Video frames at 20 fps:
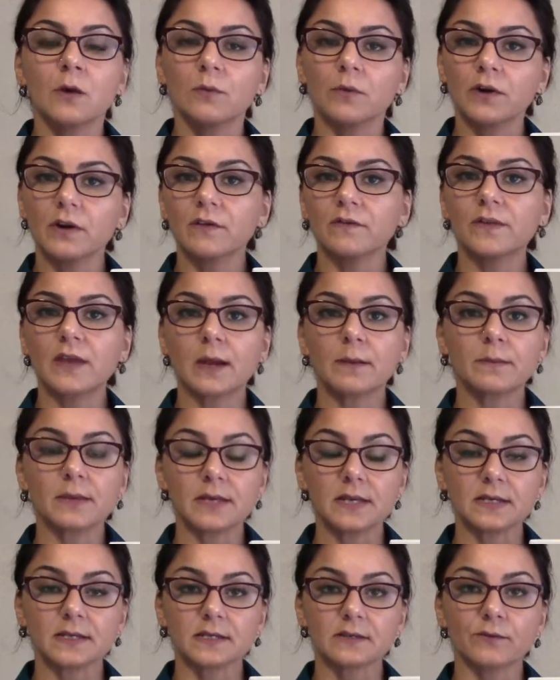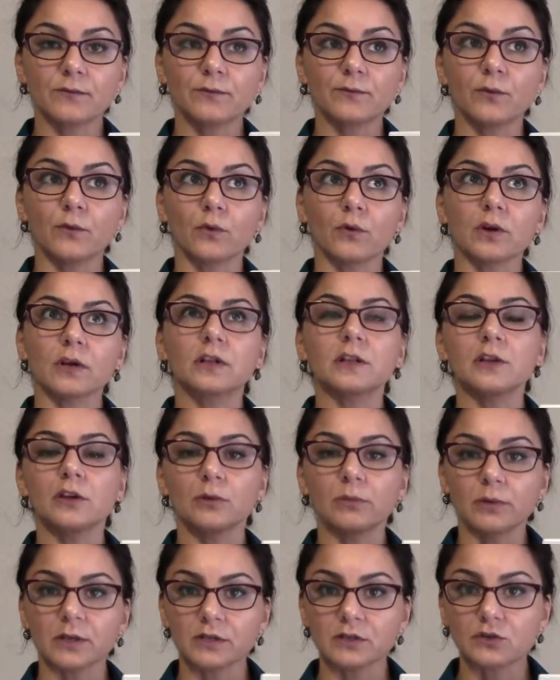one of them is for
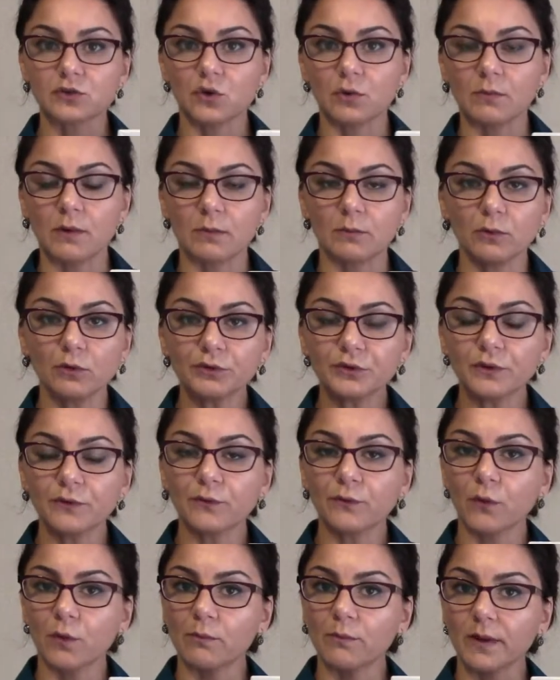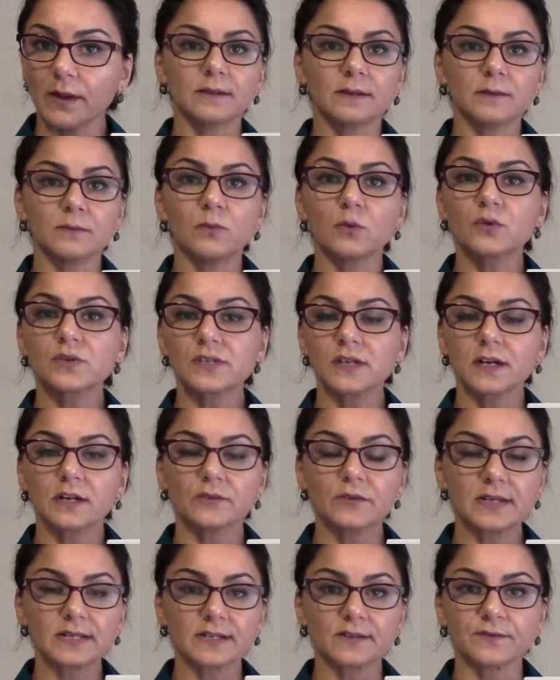glioblastoma multiforme, the most
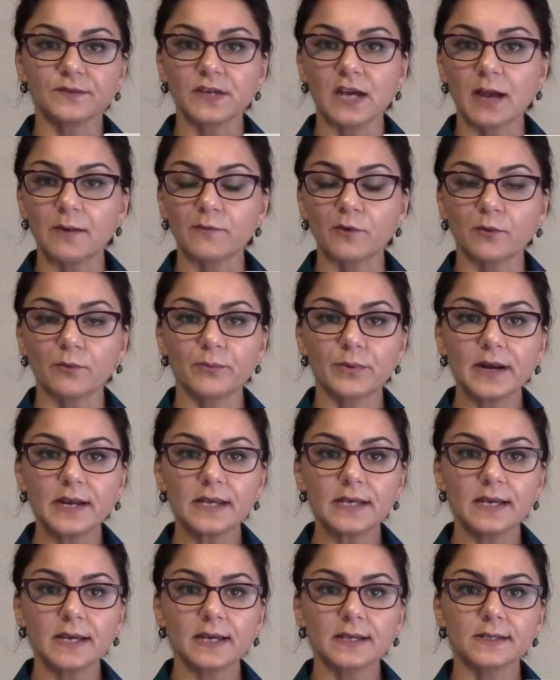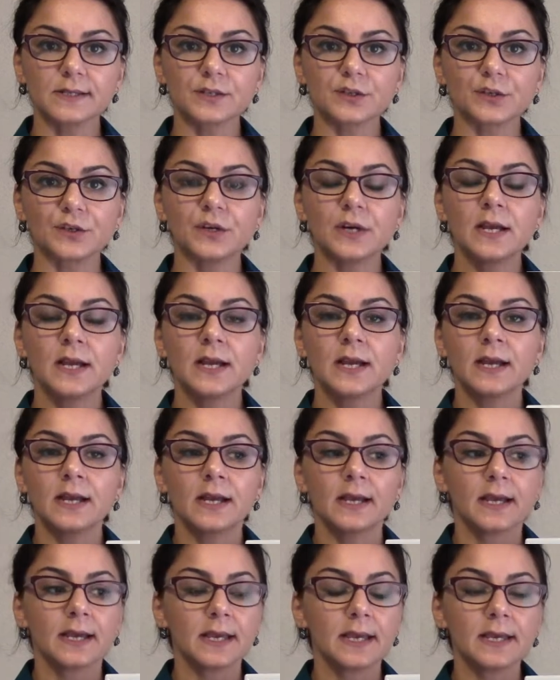aggressive type of brain cancer,
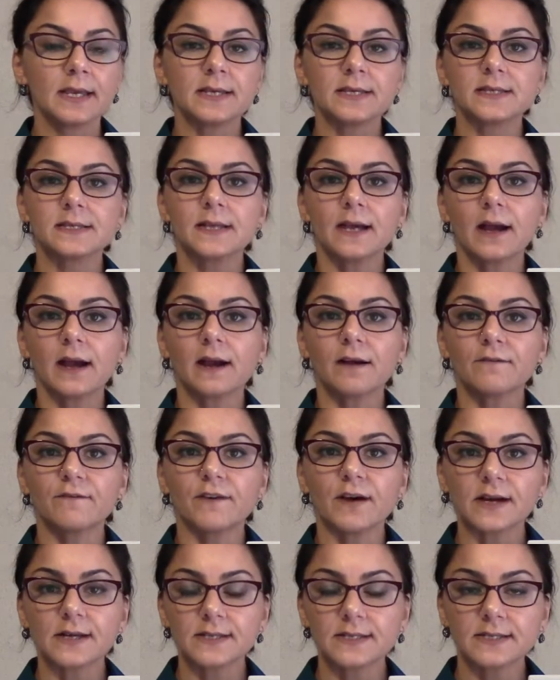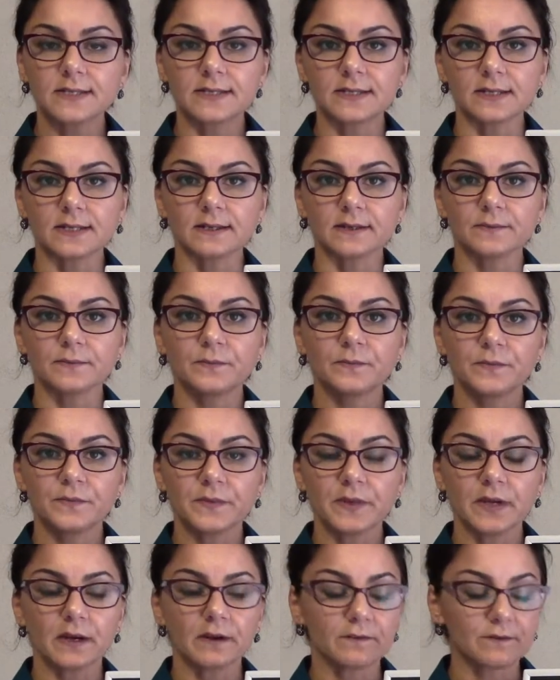is Avastin.
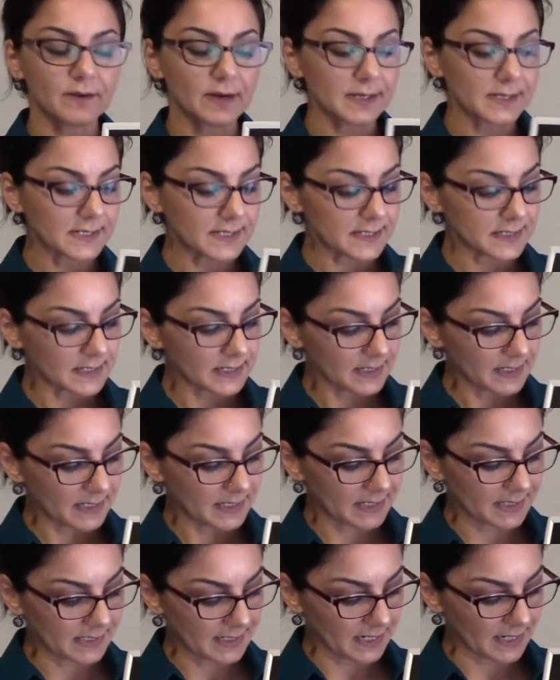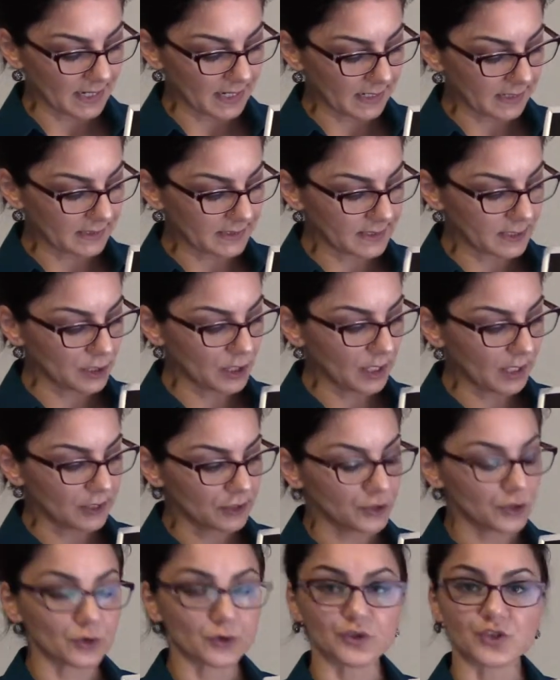Avastin is an
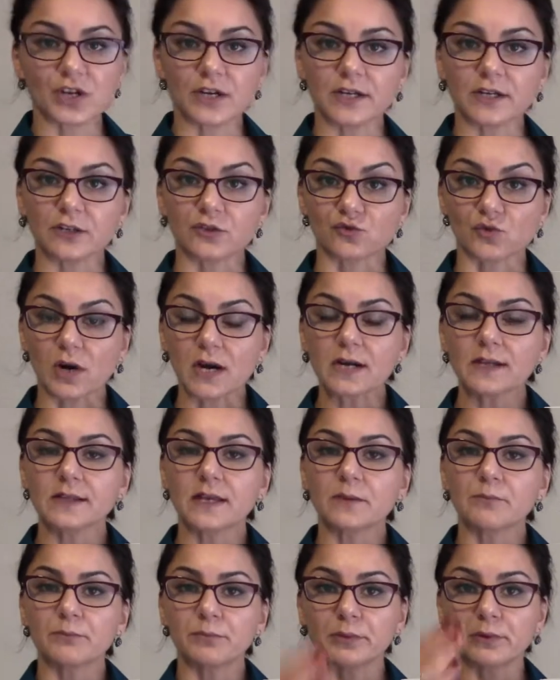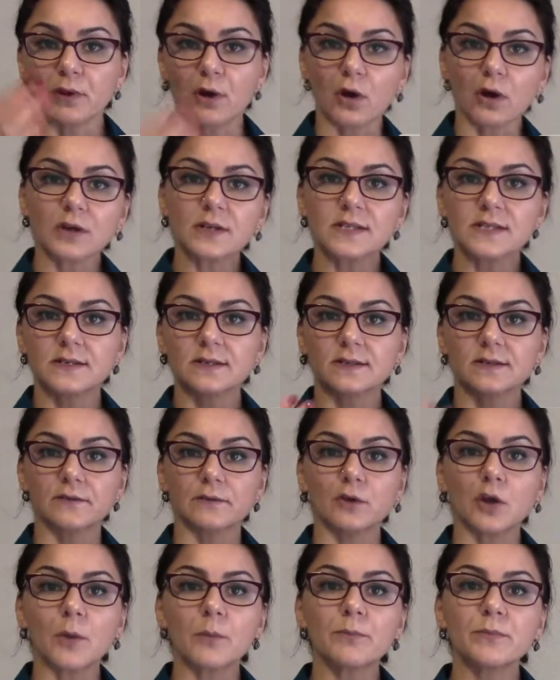anti-angiogenic drug that blocks the
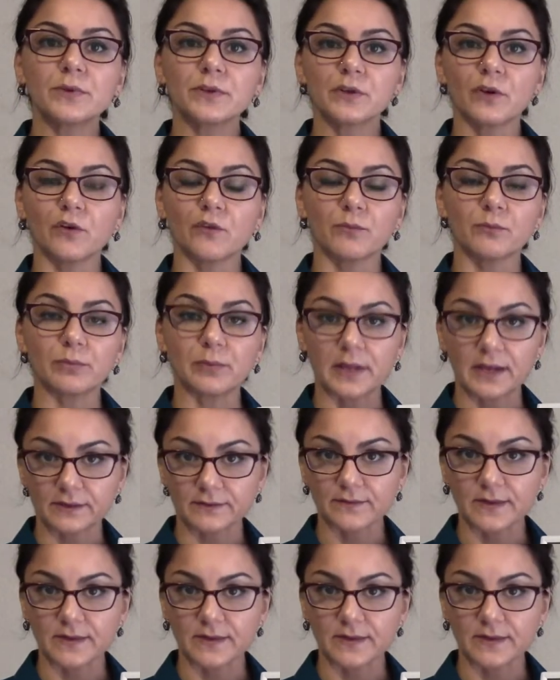development of blood